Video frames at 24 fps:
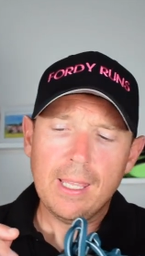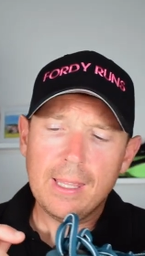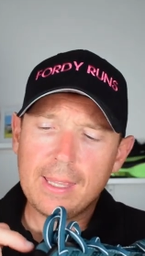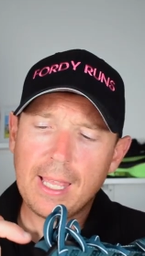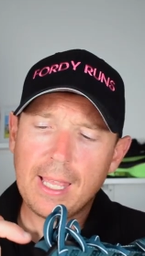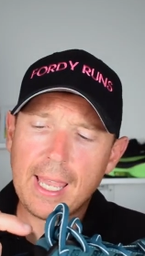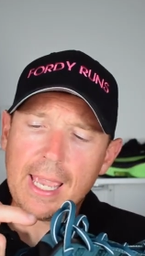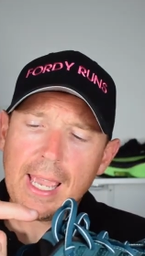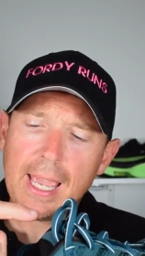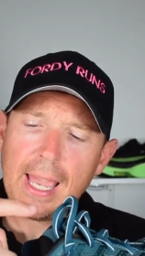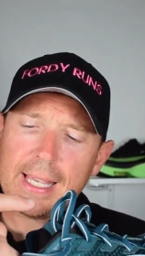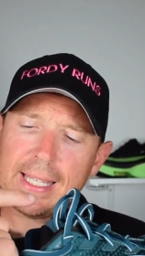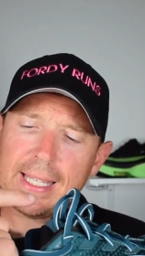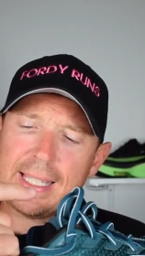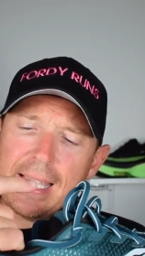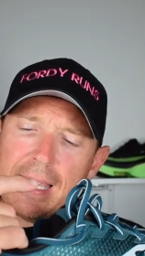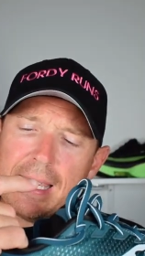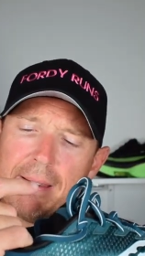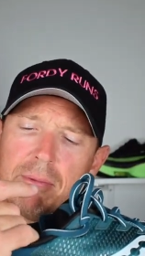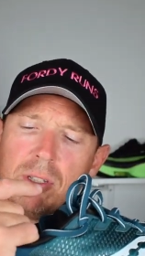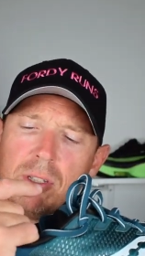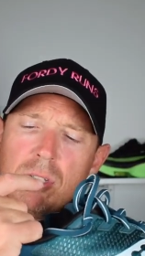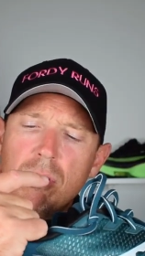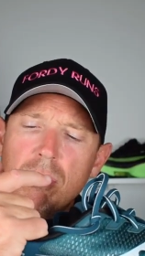They
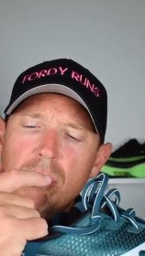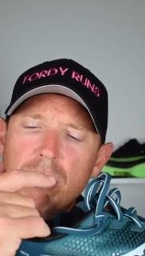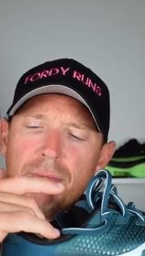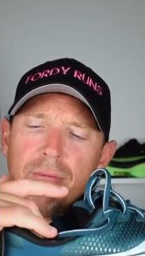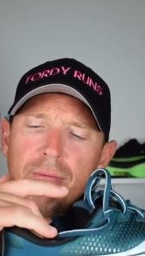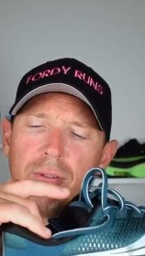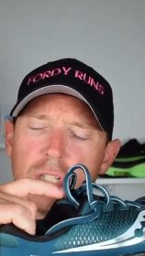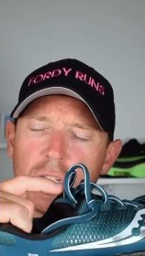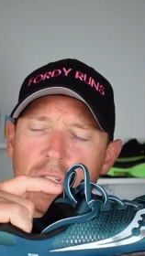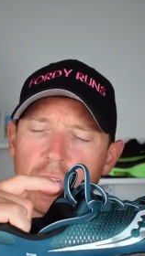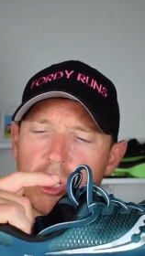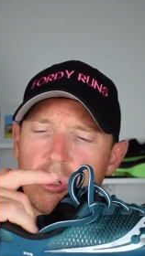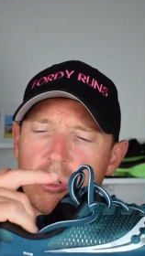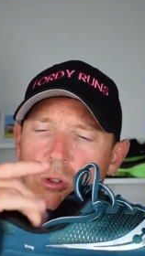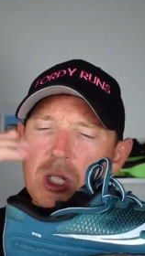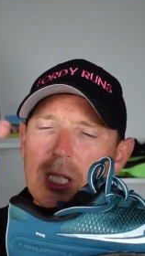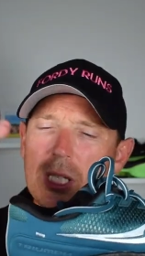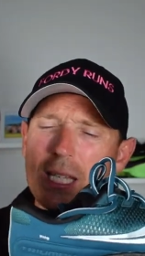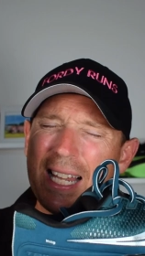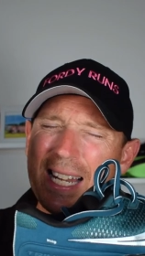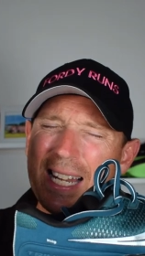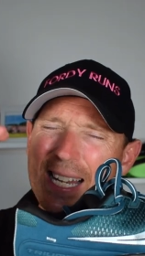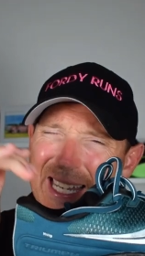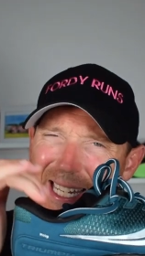seem to have
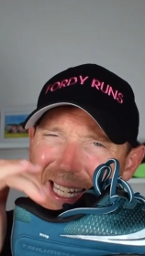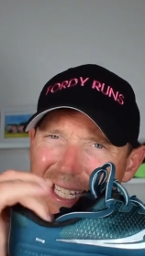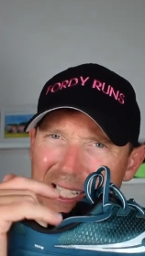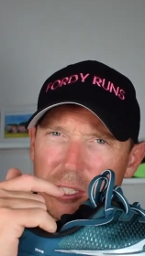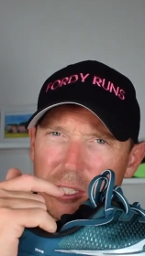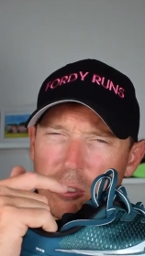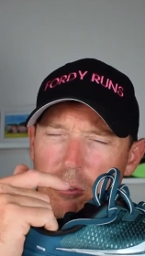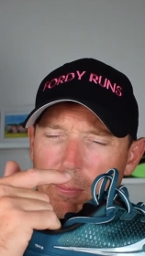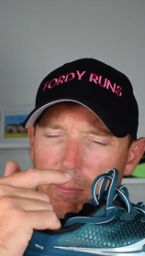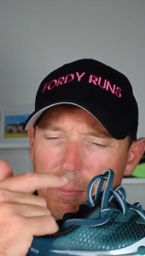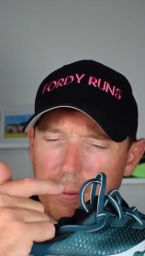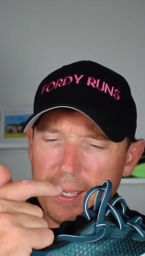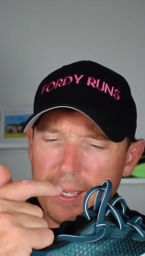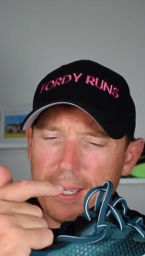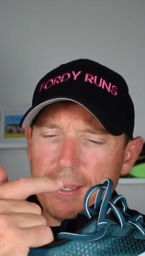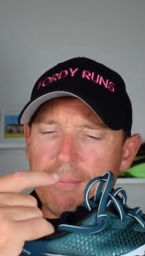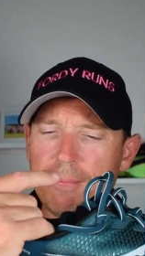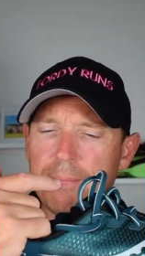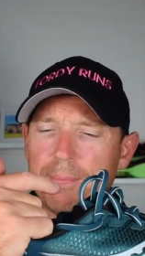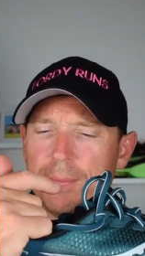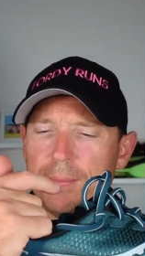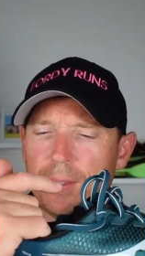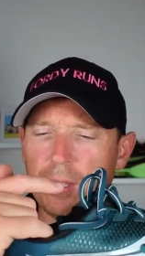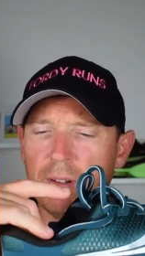reduced a little
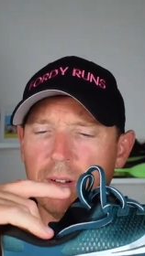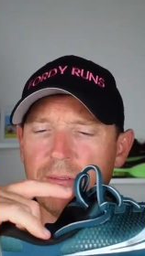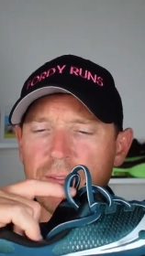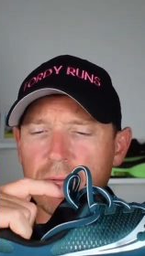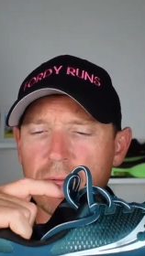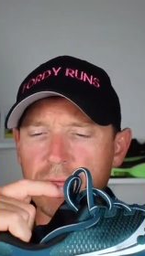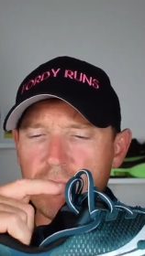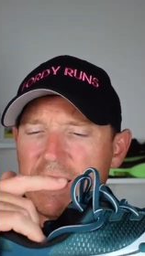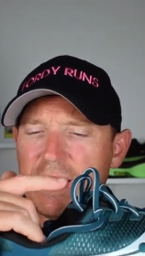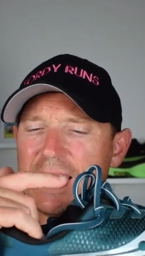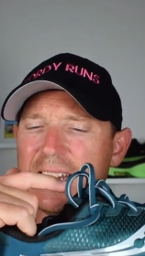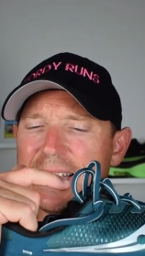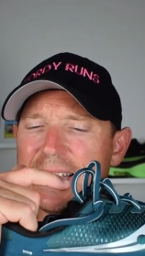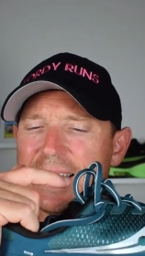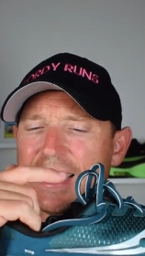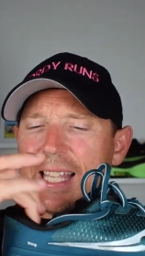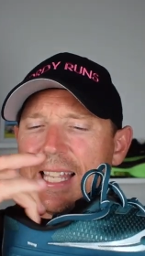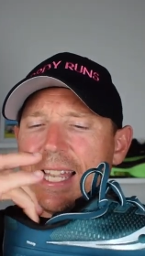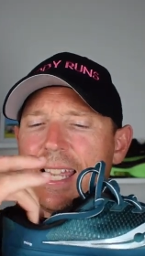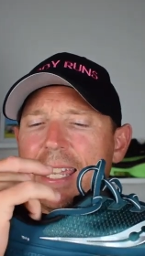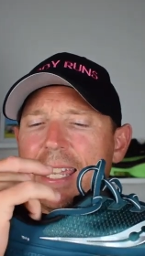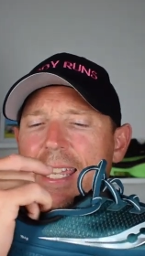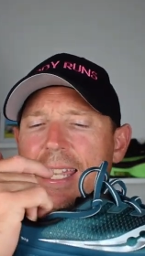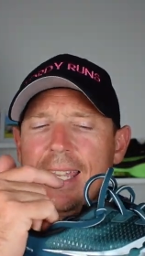bit of the real
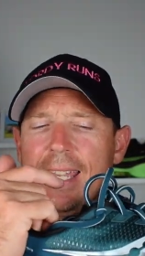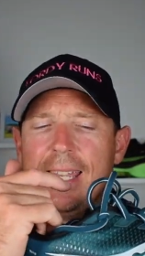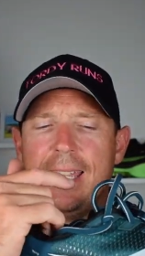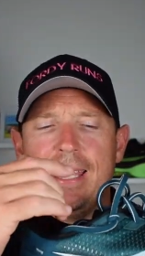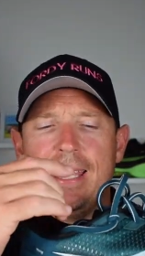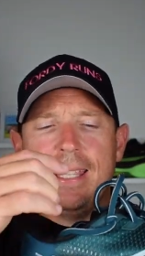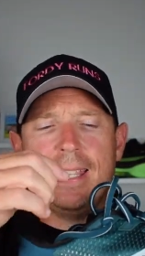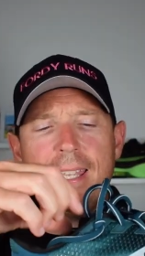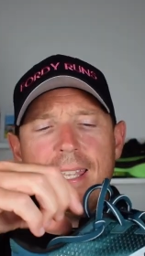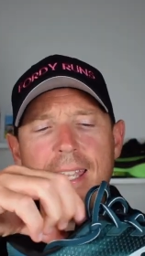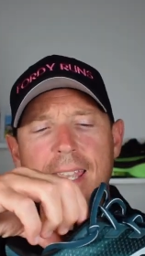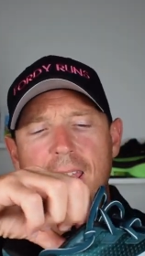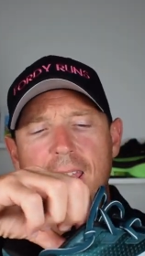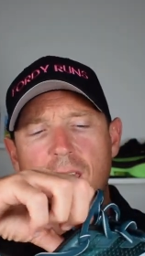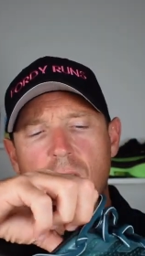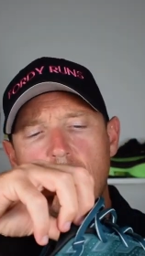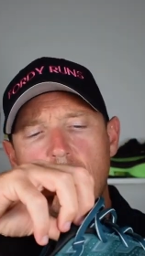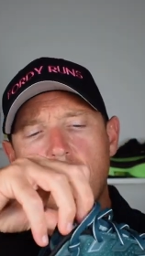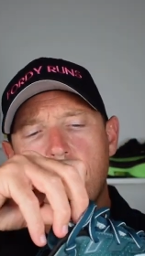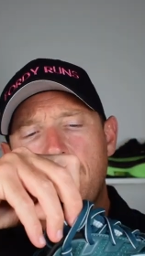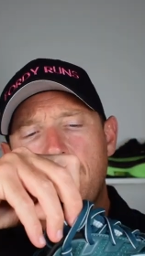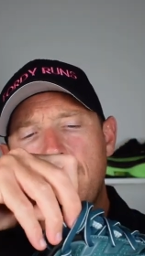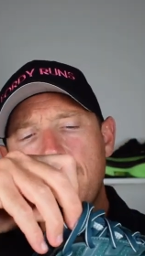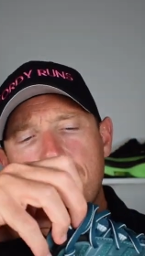estate in the
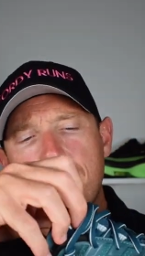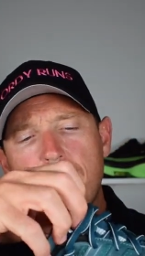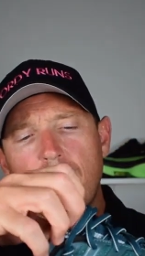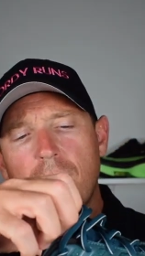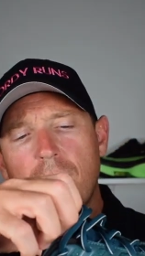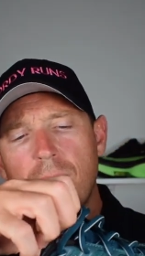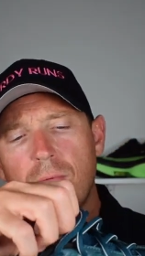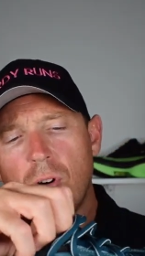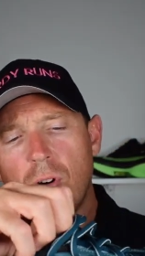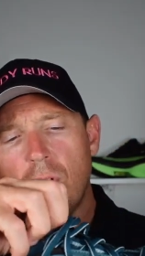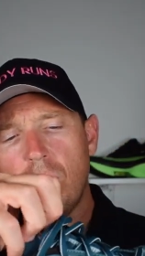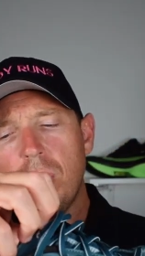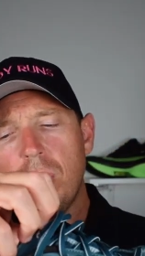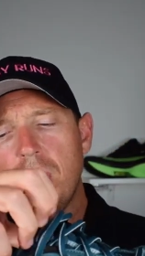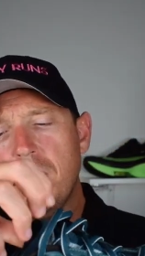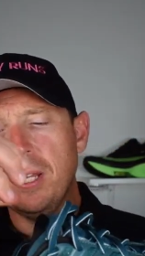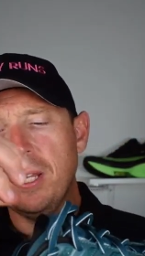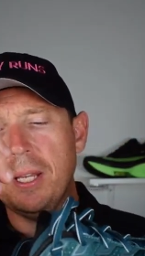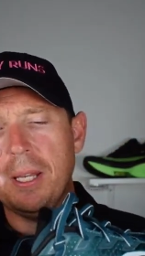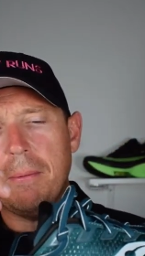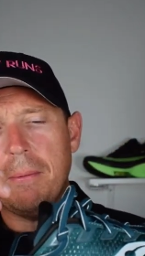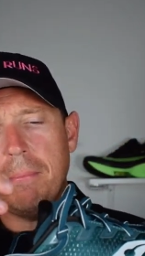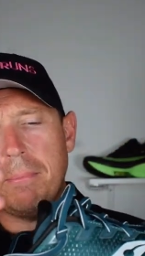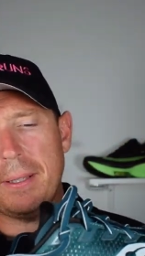heel. Maybe I'm wrong,
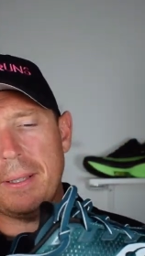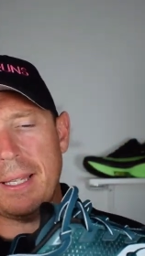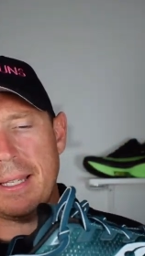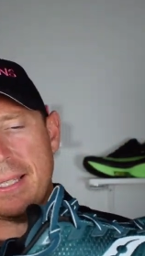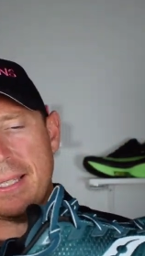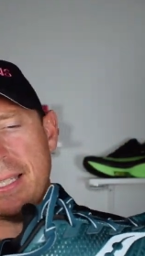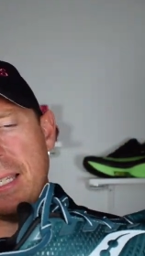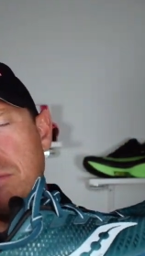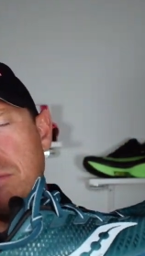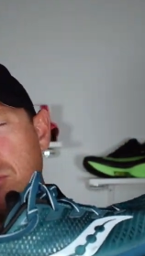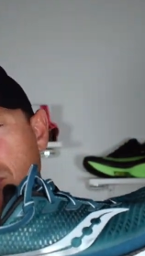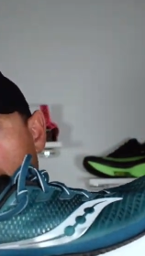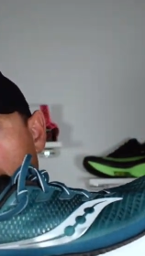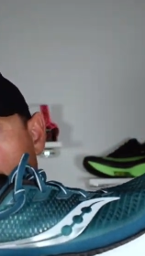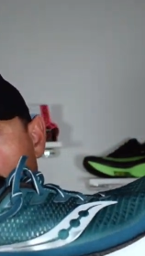but they seem to have